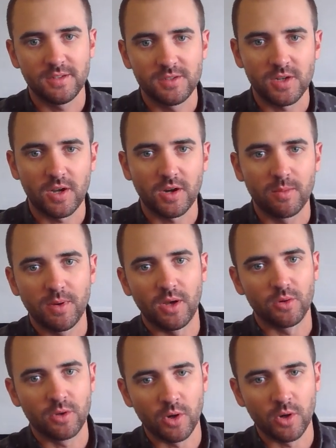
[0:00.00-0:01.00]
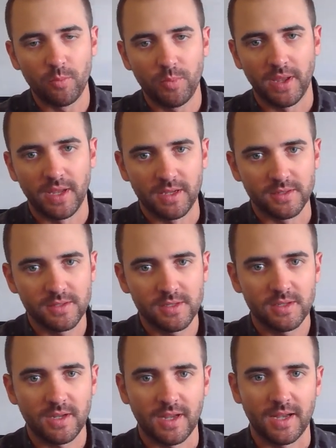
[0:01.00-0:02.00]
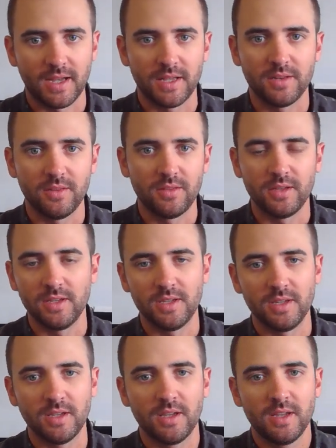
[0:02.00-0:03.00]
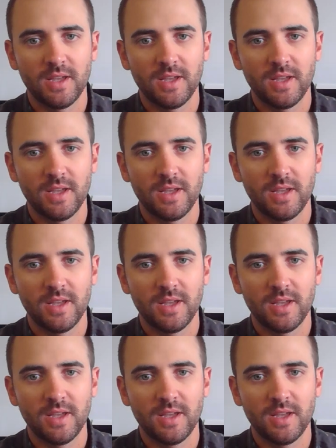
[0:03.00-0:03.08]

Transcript: talk about copays on the